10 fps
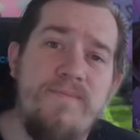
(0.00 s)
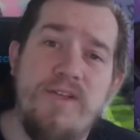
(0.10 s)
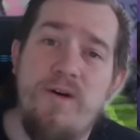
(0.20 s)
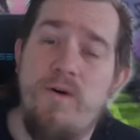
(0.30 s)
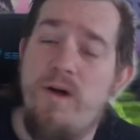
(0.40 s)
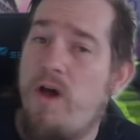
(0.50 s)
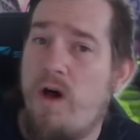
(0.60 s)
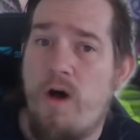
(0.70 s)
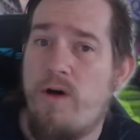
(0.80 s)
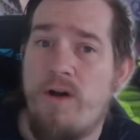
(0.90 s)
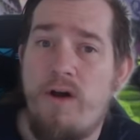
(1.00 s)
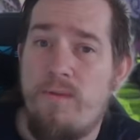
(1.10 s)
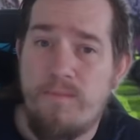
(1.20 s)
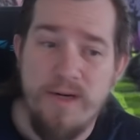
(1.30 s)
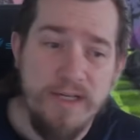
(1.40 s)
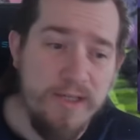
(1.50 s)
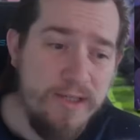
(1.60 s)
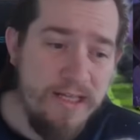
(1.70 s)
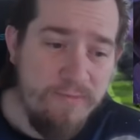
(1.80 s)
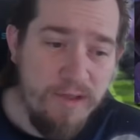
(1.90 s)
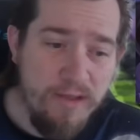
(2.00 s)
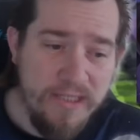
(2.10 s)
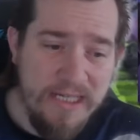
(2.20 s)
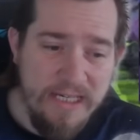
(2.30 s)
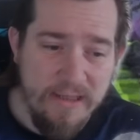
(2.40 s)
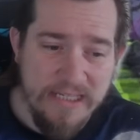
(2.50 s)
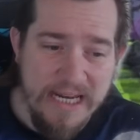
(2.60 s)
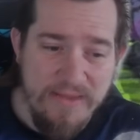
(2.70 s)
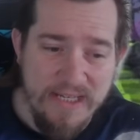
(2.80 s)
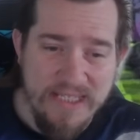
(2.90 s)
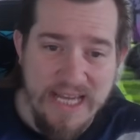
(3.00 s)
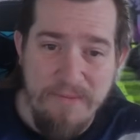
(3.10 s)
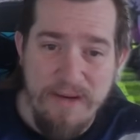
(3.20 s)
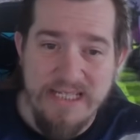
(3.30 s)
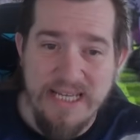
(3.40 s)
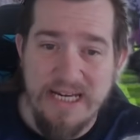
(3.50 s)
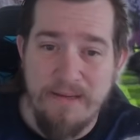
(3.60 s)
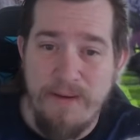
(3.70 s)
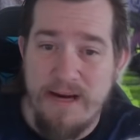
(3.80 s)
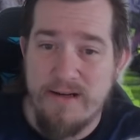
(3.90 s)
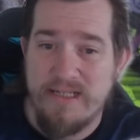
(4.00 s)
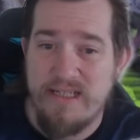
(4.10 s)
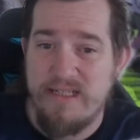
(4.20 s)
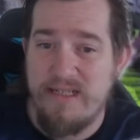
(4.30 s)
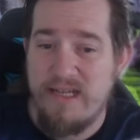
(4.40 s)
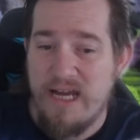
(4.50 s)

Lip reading: So all in all, pretty good. If we look at here again, the side-by-side comparison,